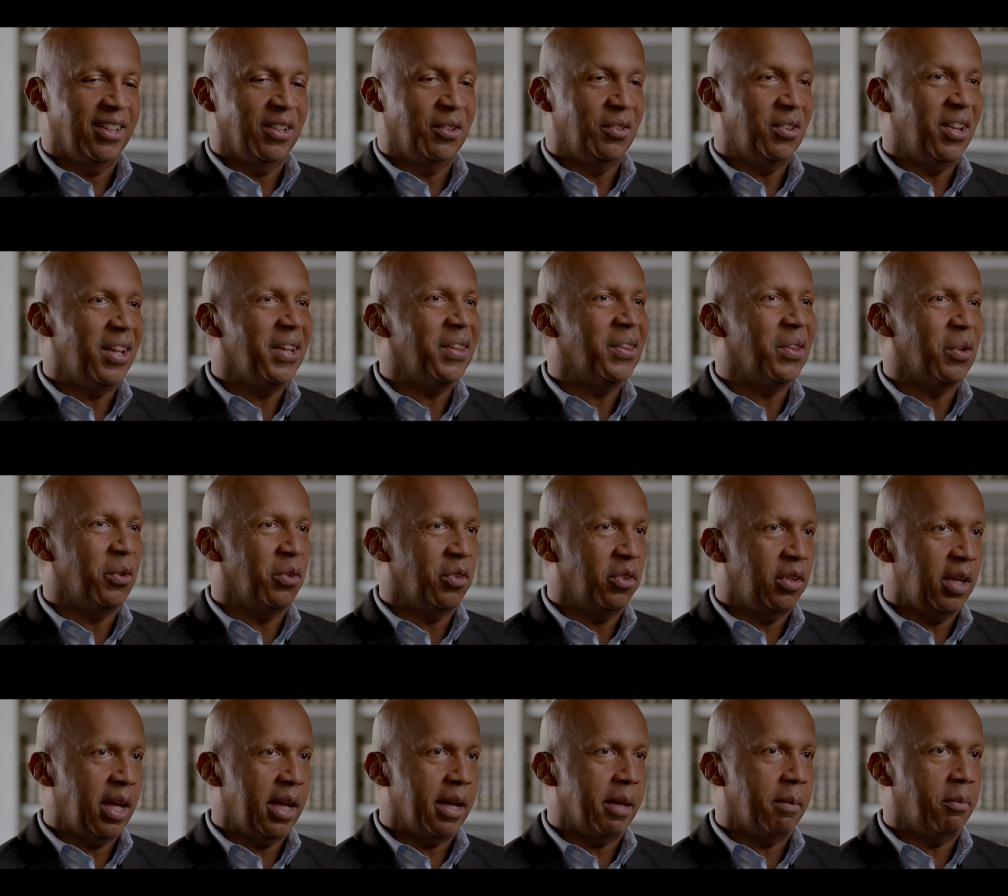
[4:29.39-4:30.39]
take those
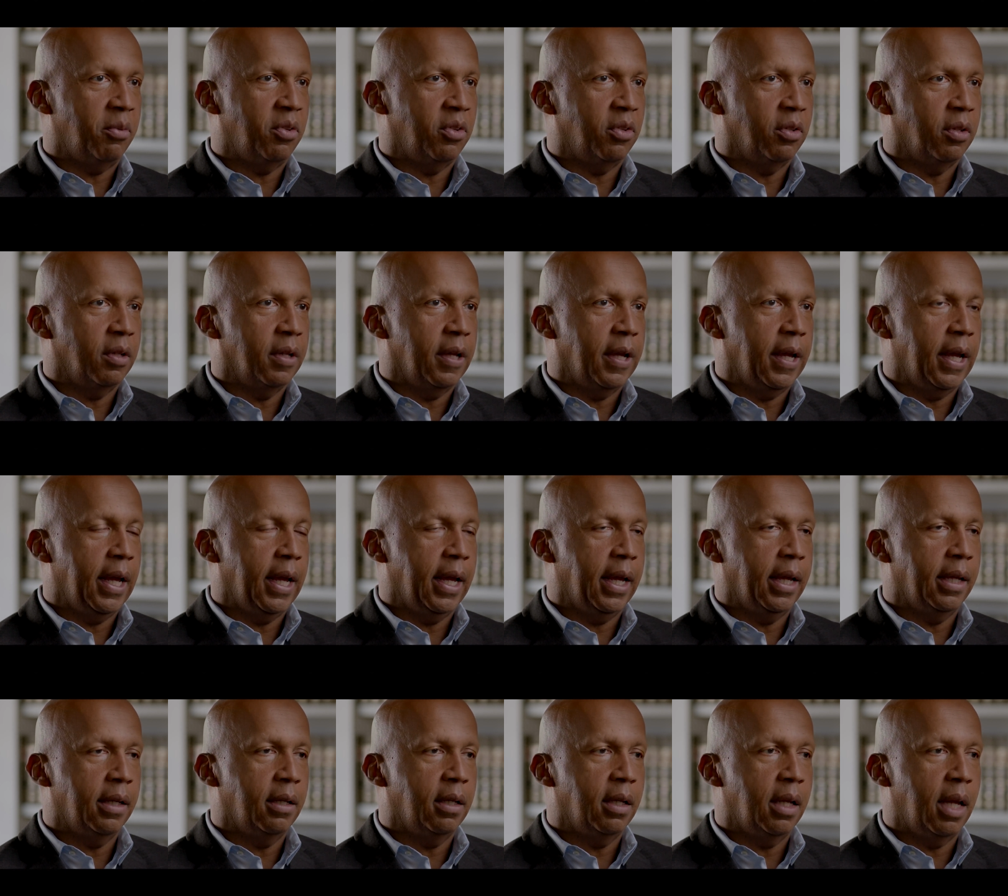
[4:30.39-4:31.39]
steps.
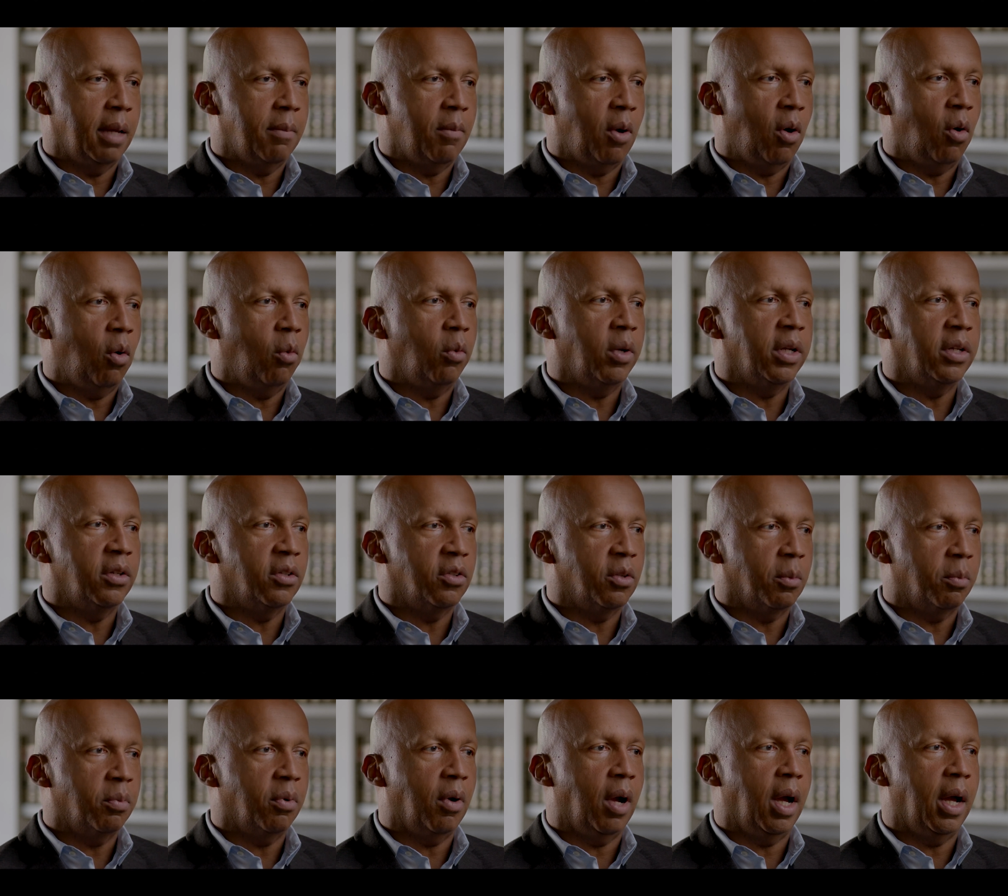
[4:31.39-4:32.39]
And I'm always
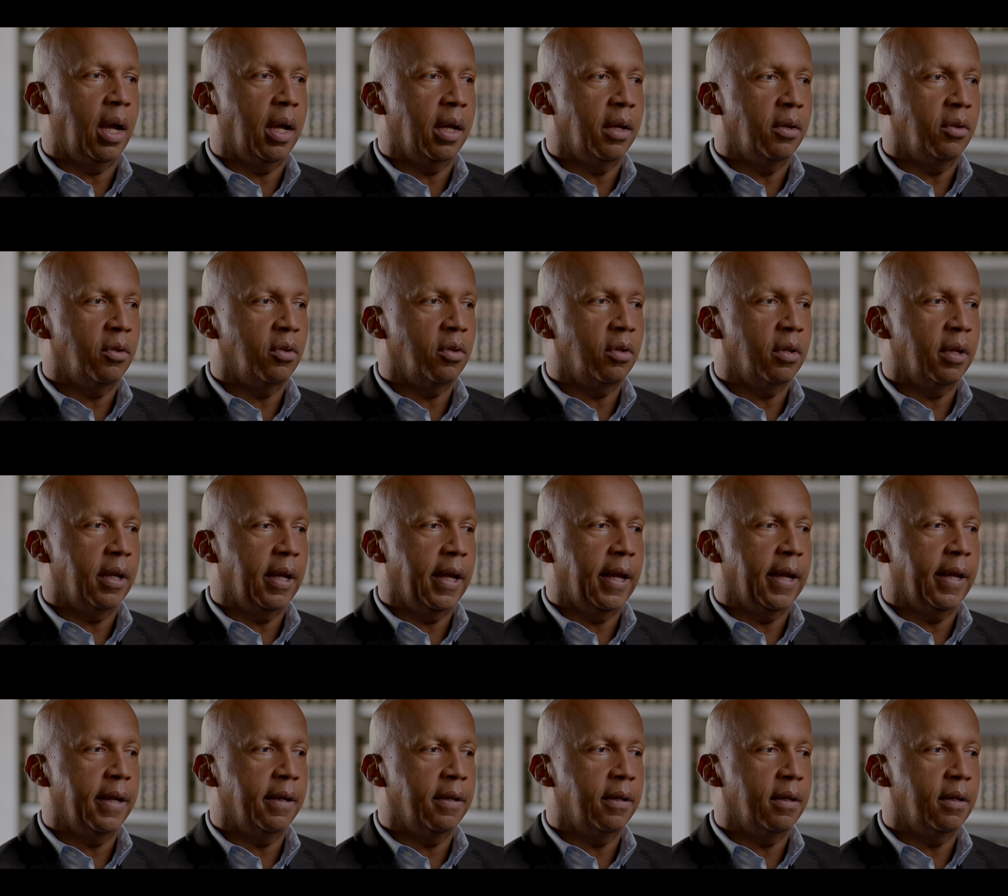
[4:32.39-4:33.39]
surprised
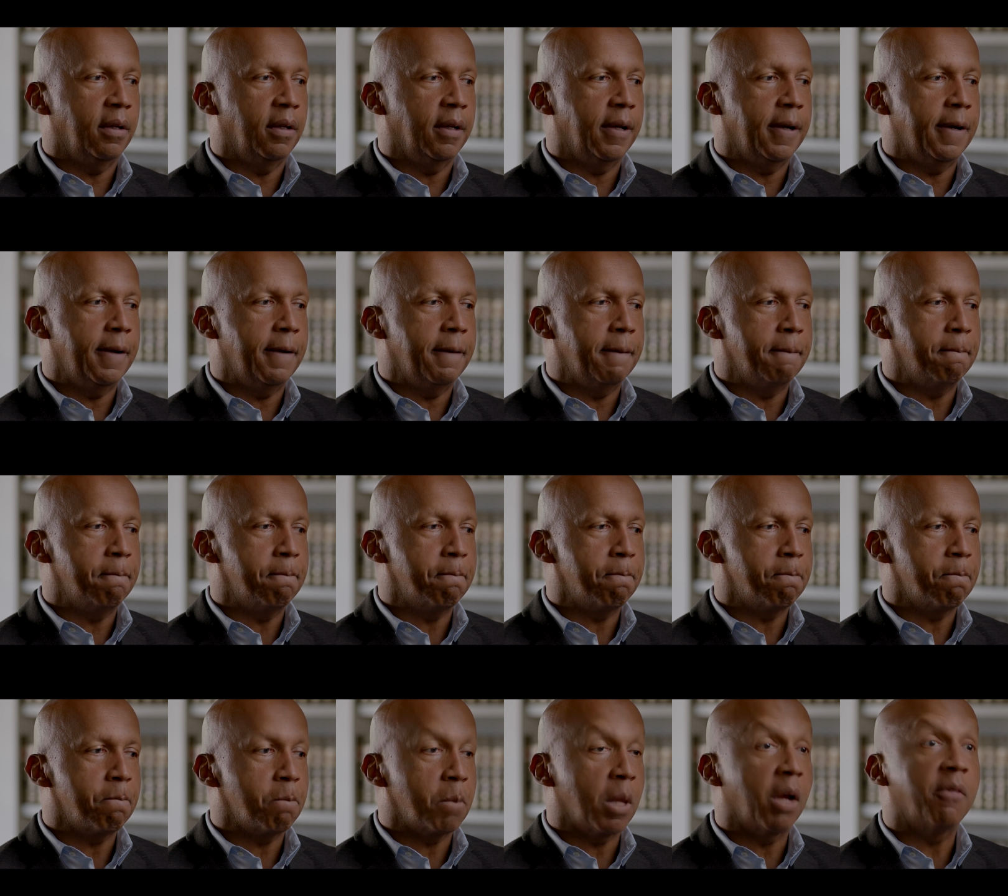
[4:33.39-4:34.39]
and
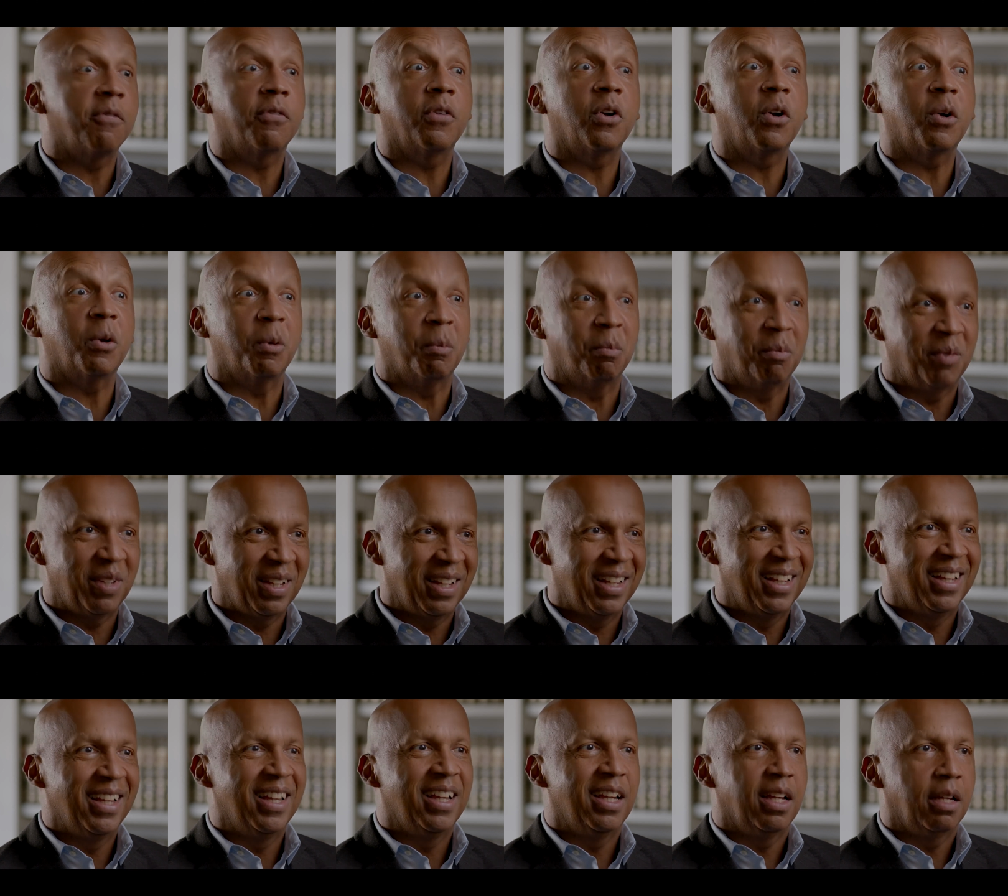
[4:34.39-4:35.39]
affirmed
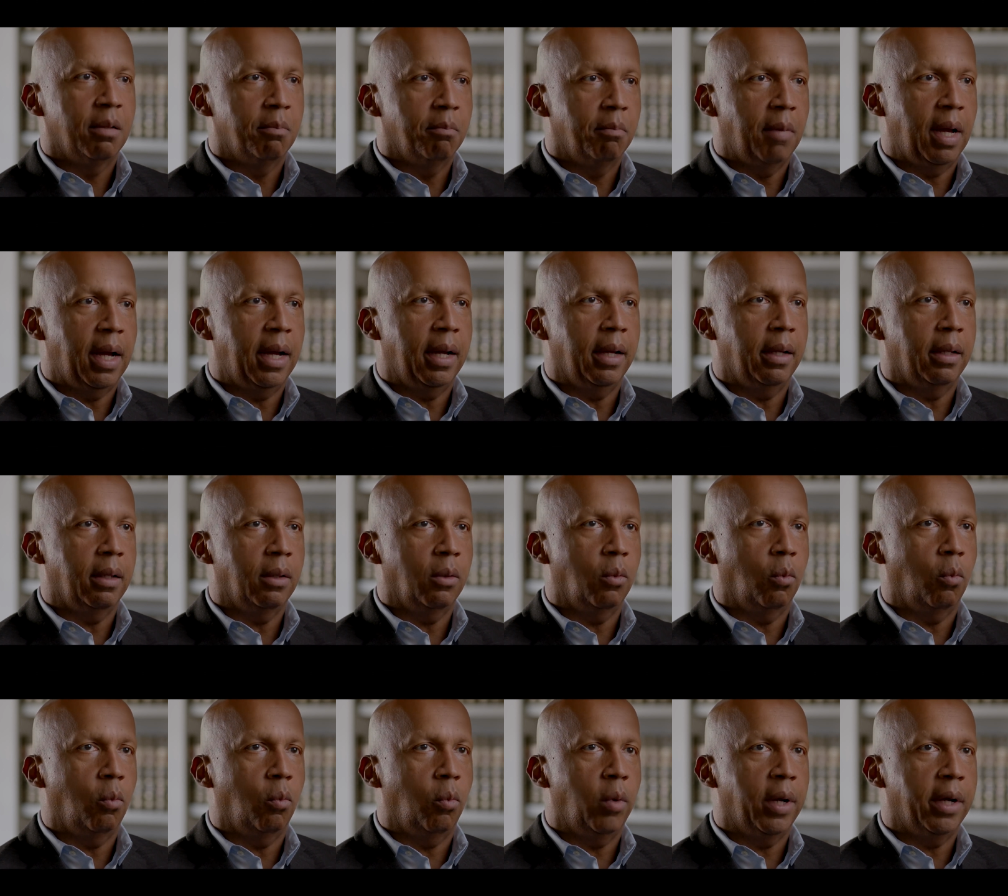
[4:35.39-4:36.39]
by
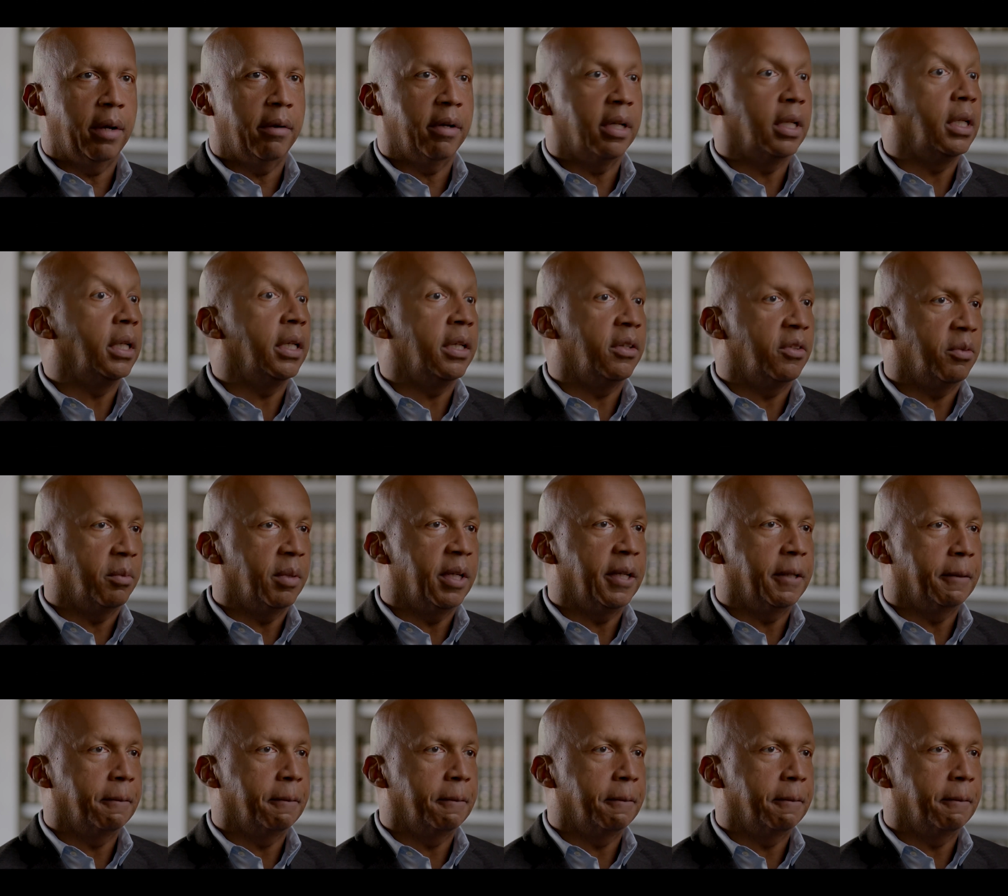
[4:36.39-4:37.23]
where it leads me.